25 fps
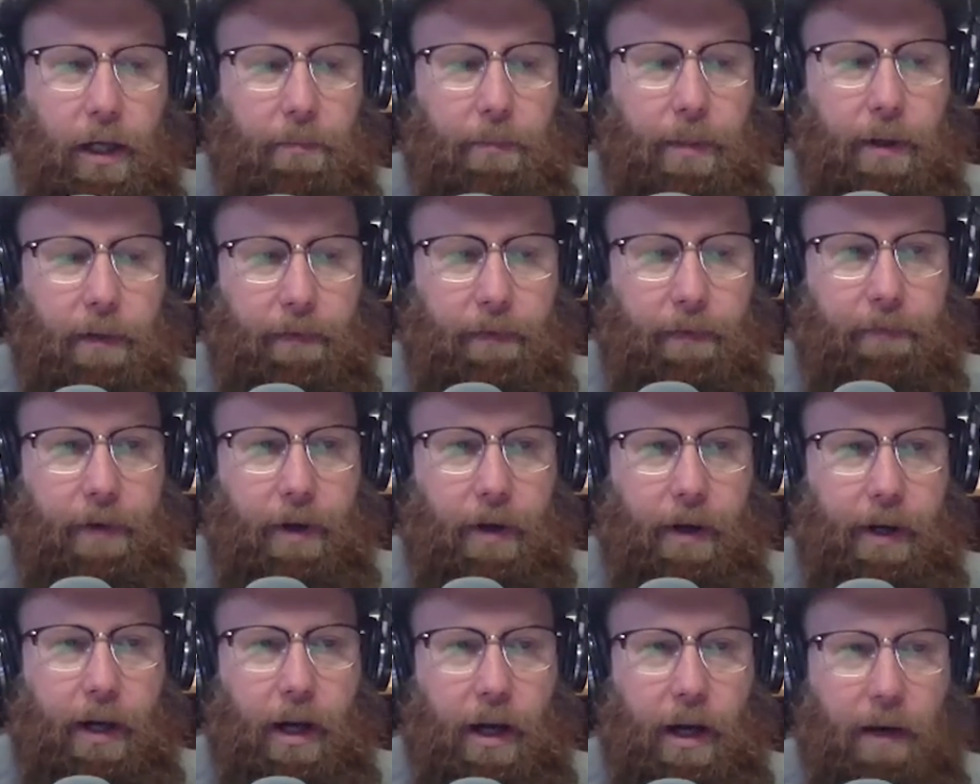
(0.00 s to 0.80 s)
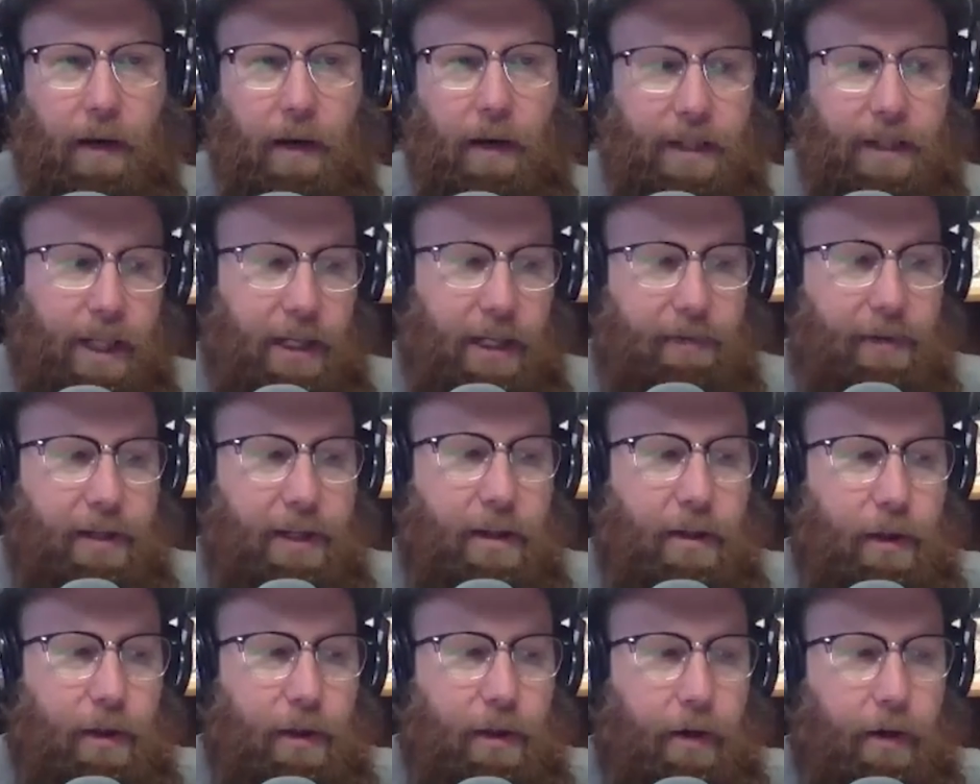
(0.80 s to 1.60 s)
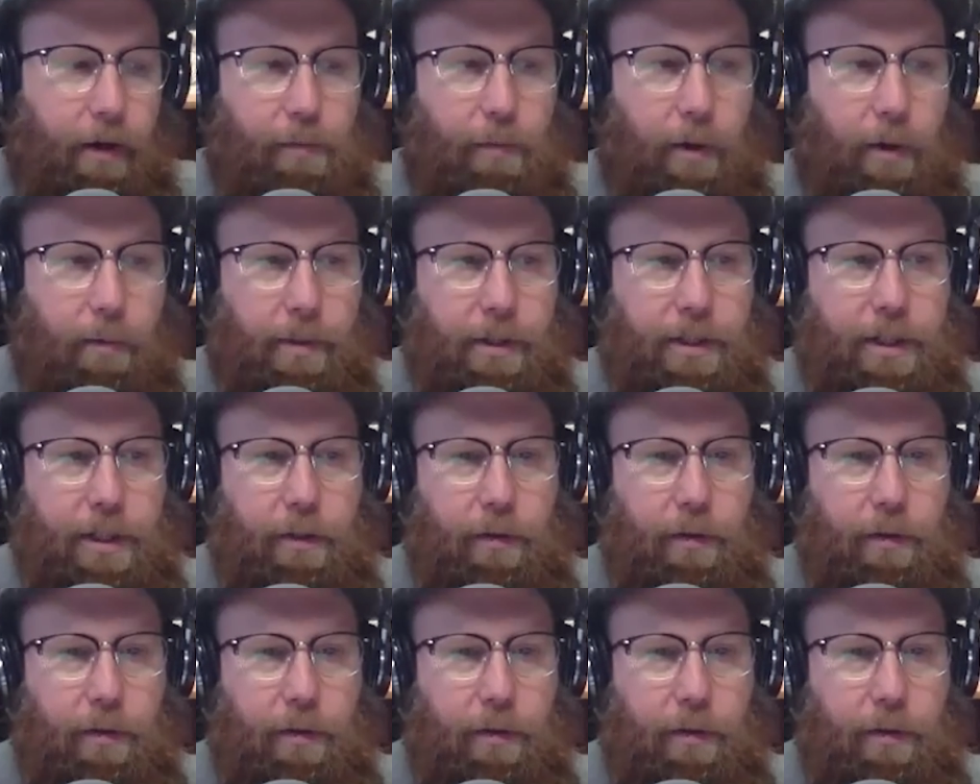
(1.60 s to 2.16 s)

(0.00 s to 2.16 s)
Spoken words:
but very often, even in those moments,